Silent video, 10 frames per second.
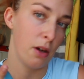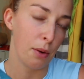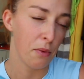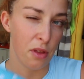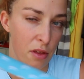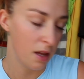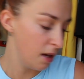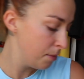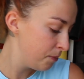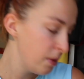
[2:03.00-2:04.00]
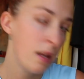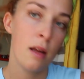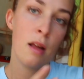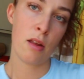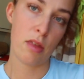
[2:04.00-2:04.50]
going with the theme.
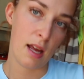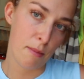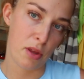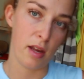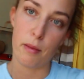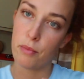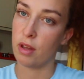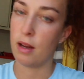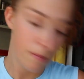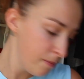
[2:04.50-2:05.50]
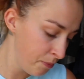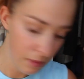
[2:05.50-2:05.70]
Theme.